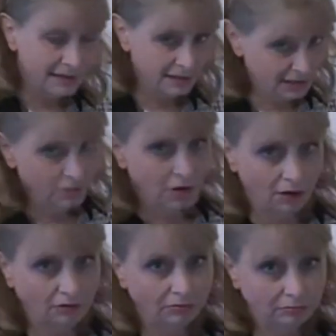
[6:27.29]
is a
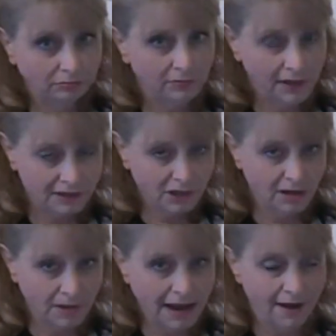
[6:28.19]
zero
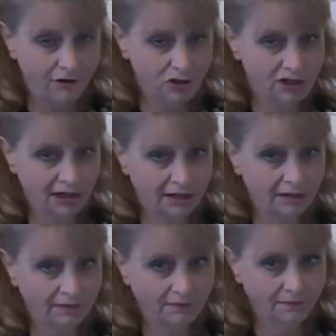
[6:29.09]
that's going to be averaged
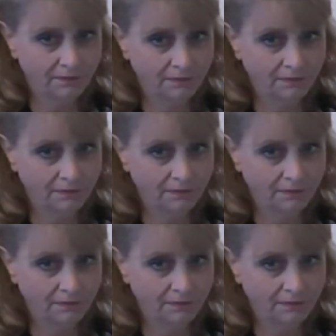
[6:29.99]
in.